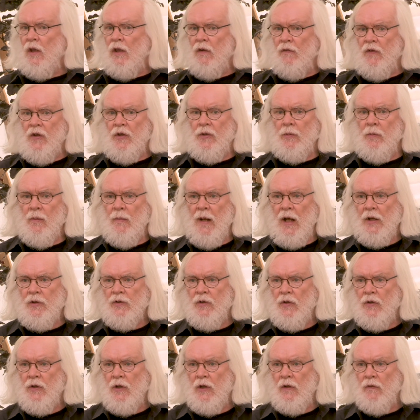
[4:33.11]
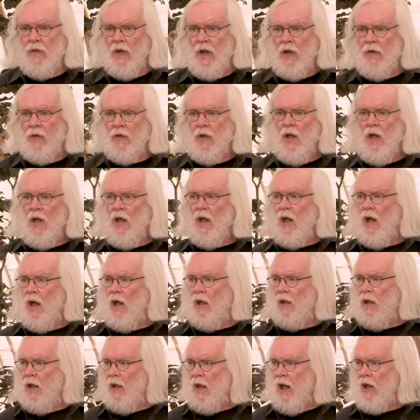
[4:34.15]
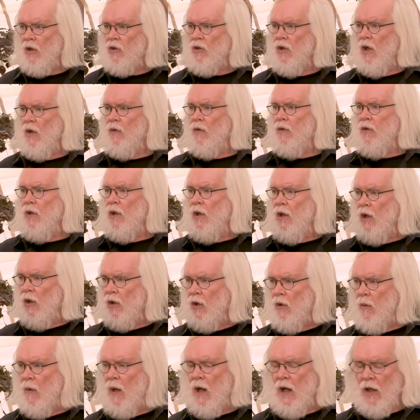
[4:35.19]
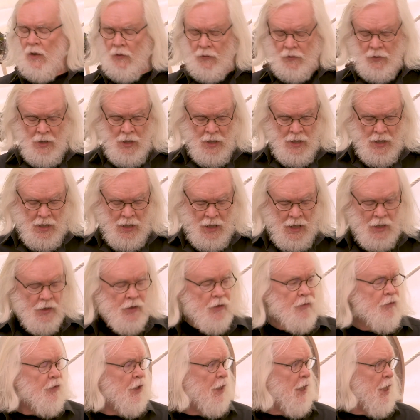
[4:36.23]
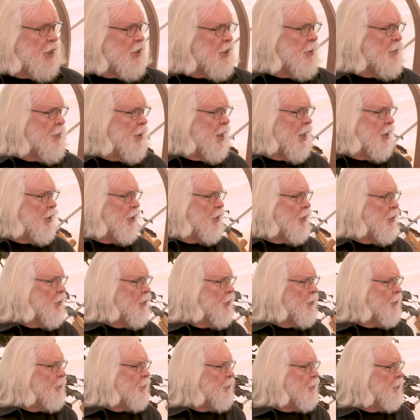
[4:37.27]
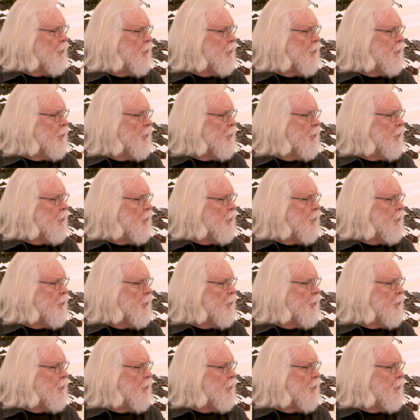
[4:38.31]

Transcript: of the visible matter in the universe are electrons and quarks, and related particles.